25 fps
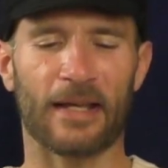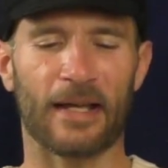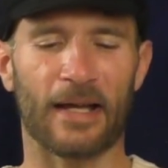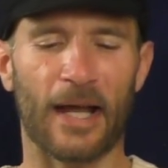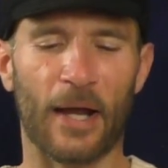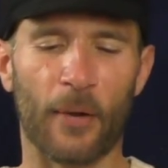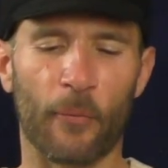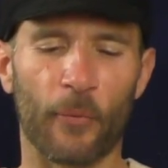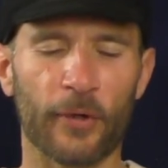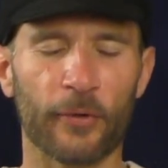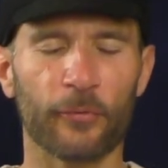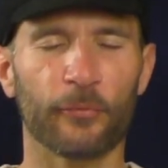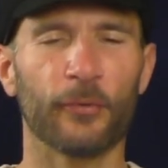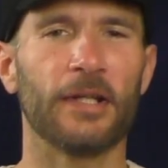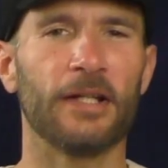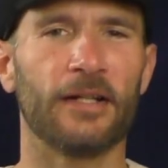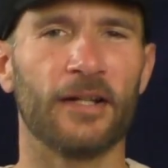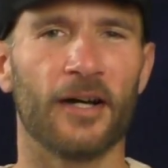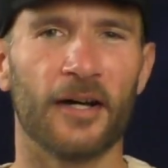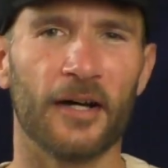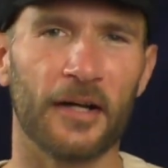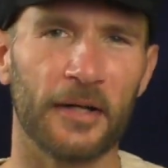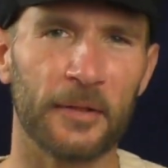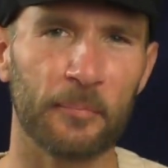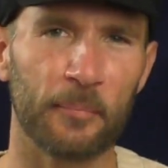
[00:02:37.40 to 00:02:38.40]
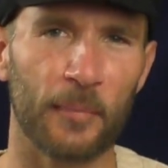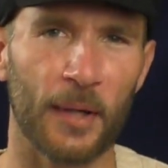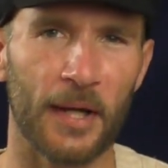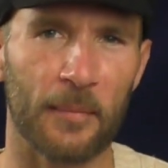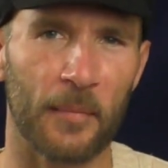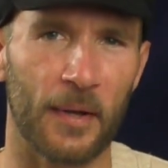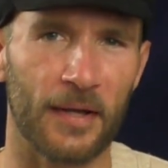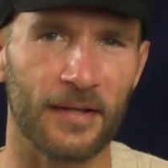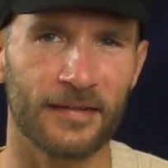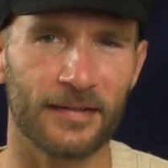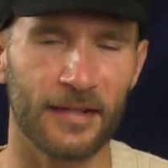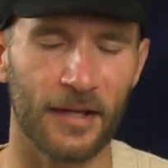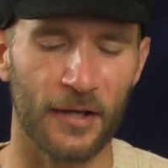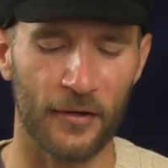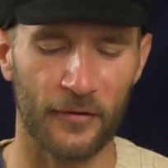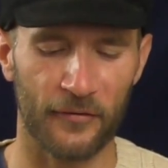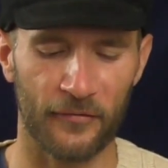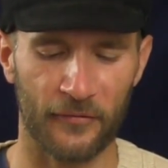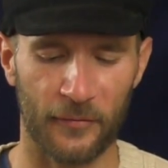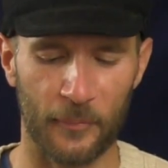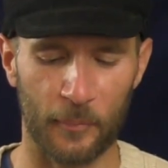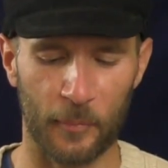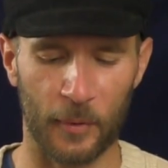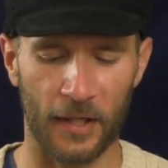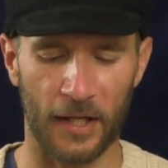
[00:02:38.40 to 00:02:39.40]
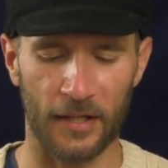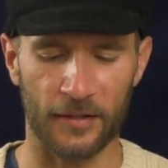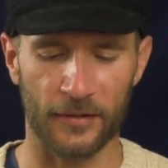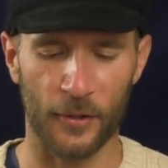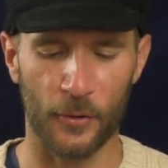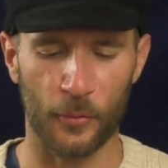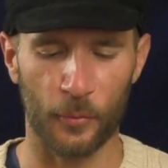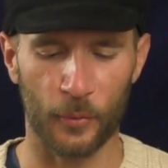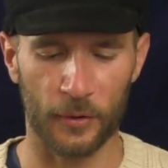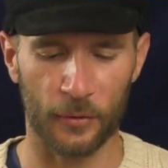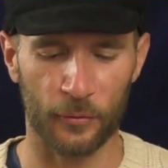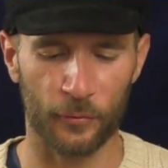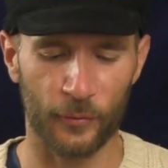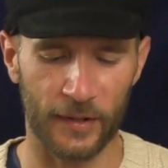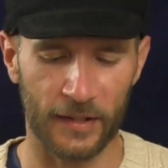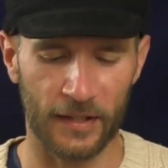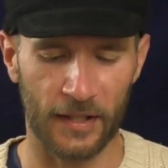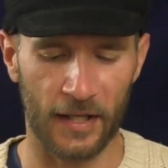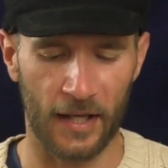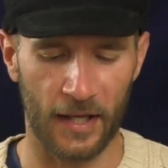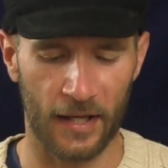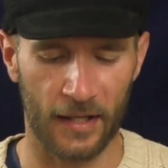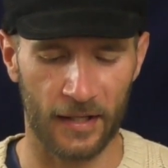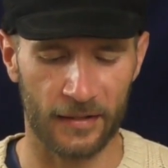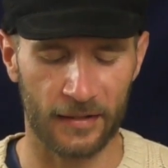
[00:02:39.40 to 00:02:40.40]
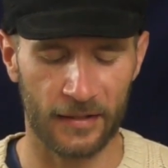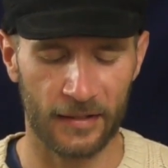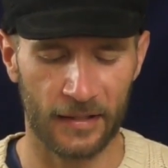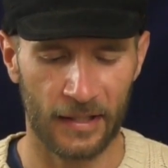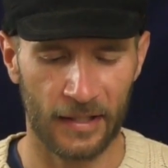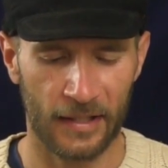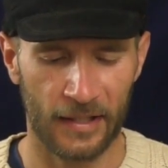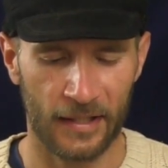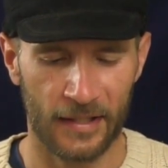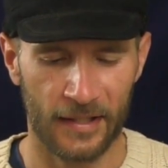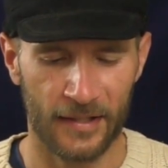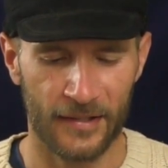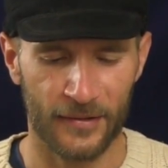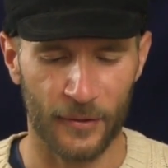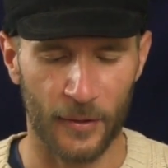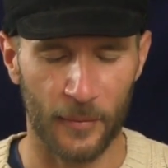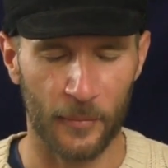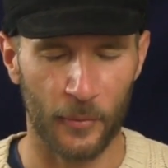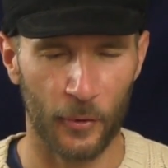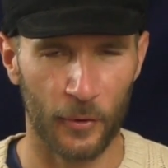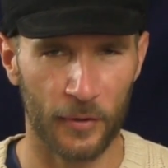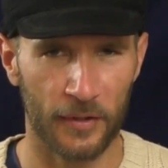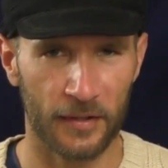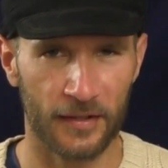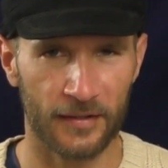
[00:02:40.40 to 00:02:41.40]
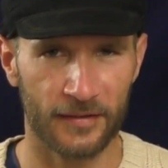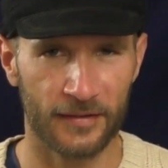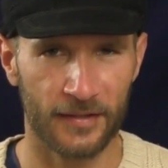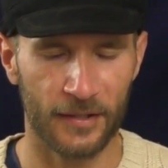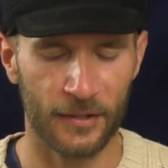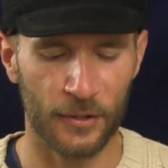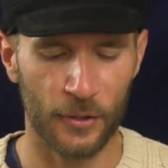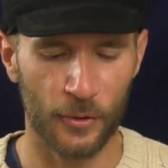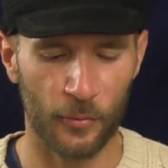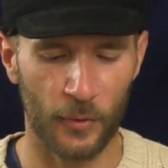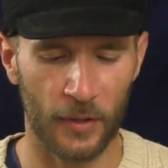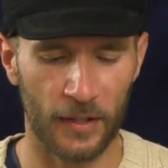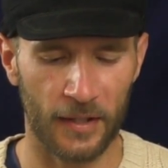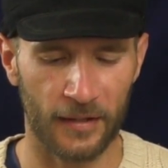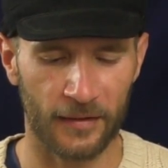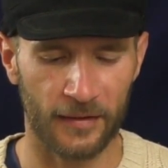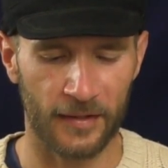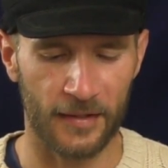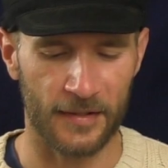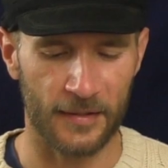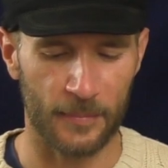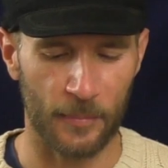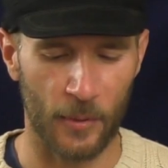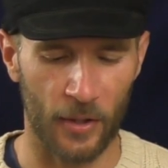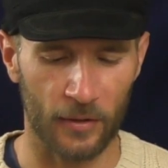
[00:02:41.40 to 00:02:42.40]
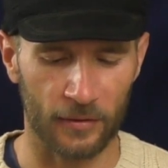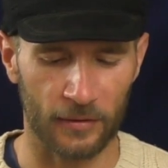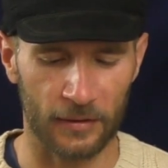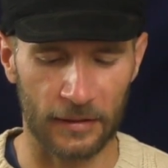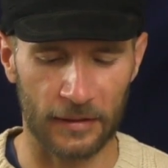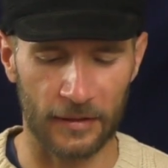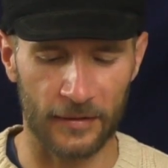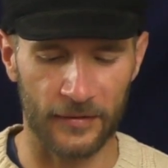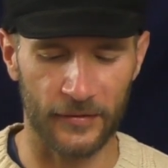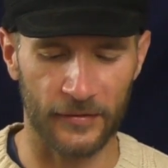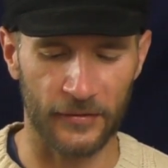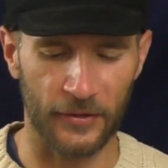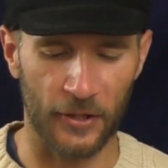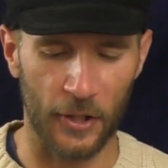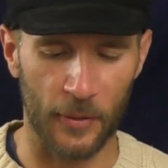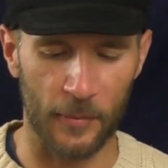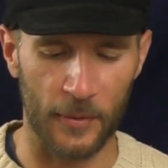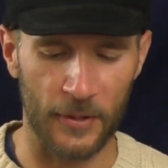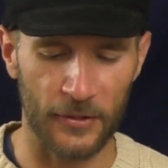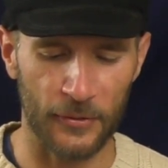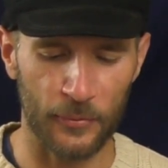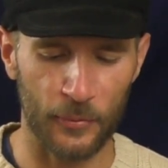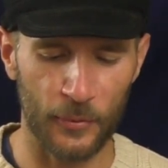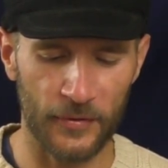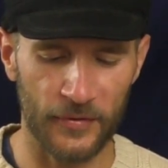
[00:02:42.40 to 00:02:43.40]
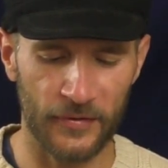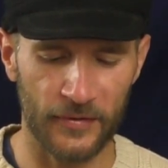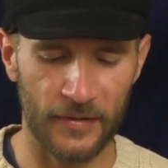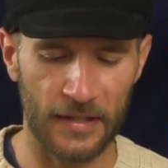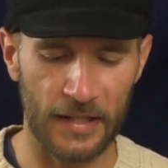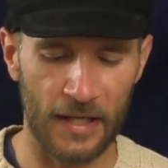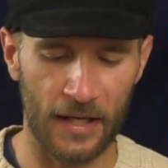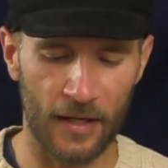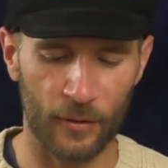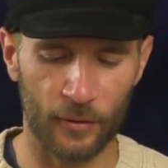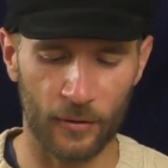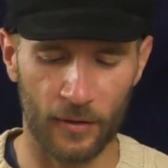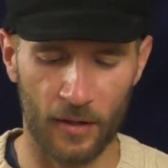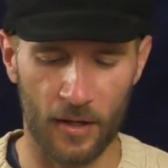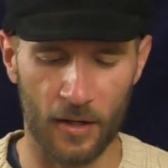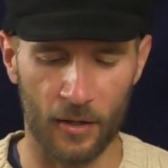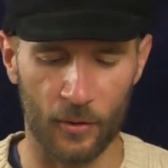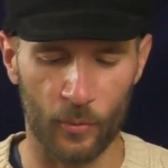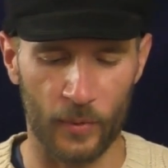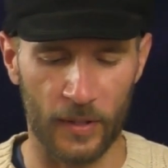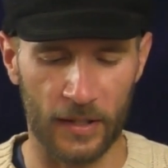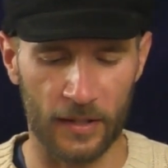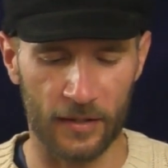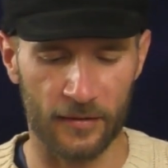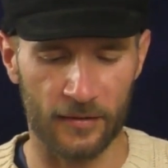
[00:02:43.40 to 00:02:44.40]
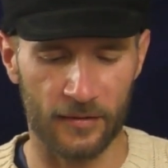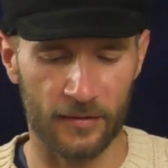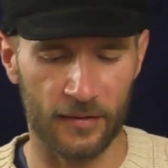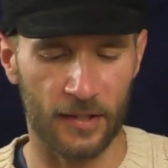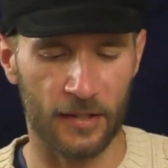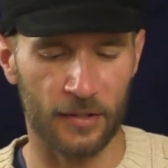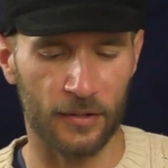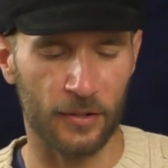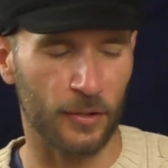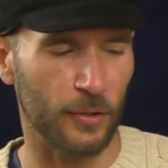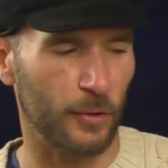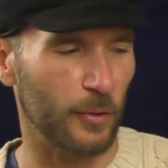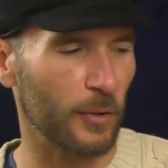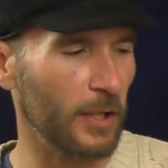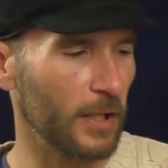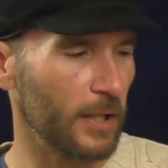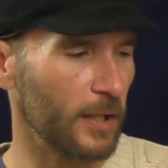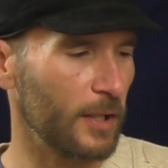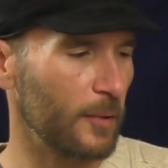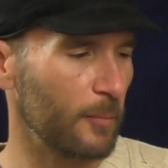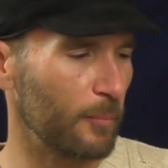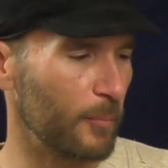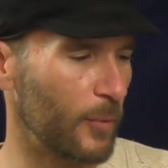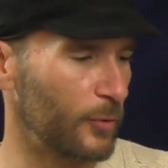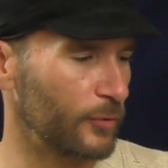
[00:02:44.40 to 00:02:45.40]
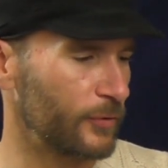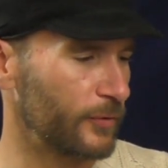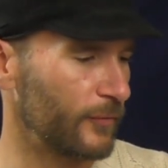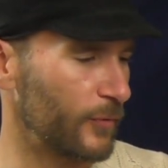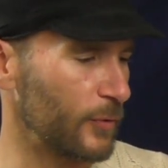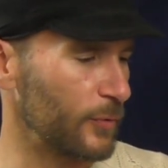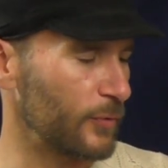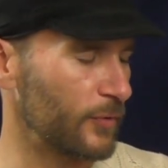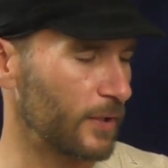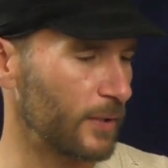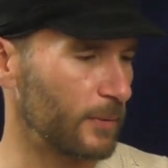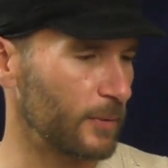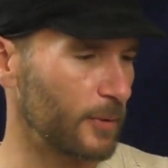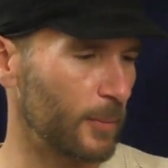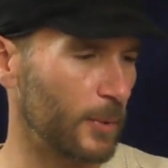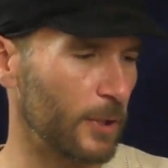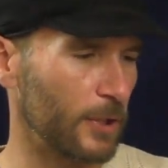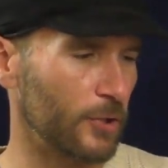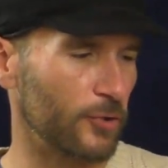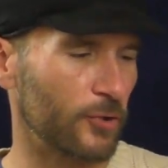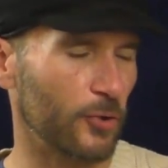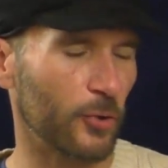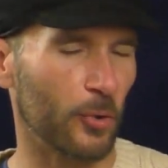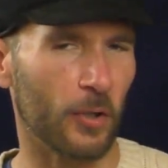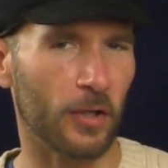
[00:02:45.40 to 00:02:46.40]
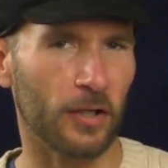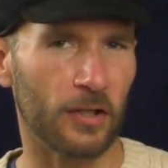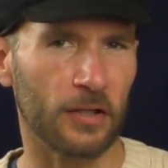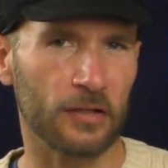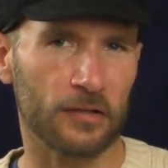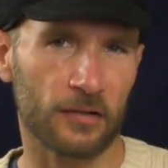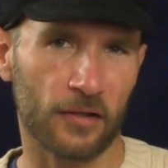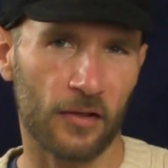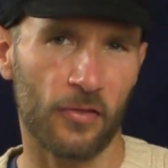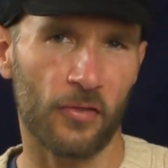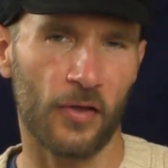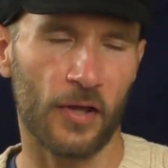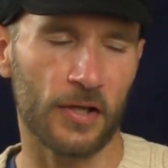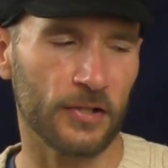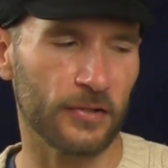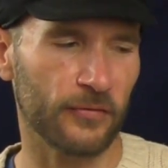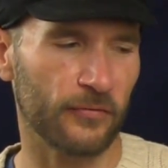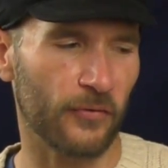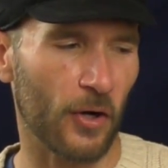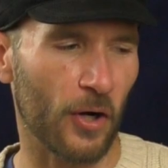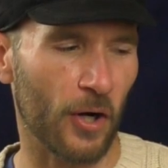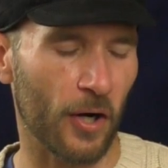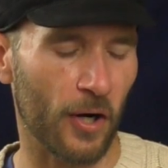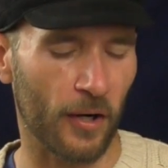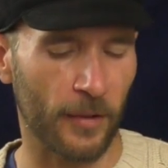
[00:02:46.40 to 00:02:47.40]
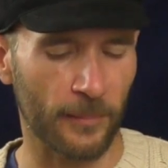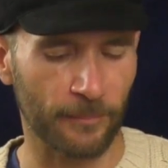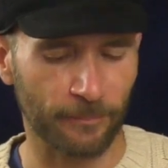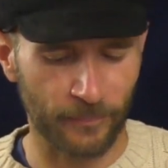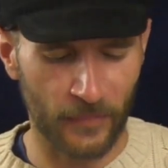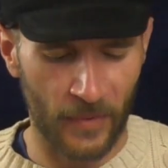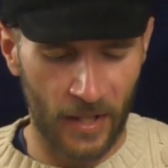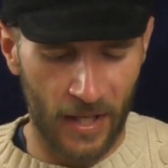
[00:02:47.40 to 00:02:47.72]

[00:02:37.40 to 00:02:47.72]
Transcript: I want to read on by myself, but I don't want to read ahead. So I'm going to continue reading these small little installments. We'll see how long we continue. Most of you seem to be enjoying it thus far.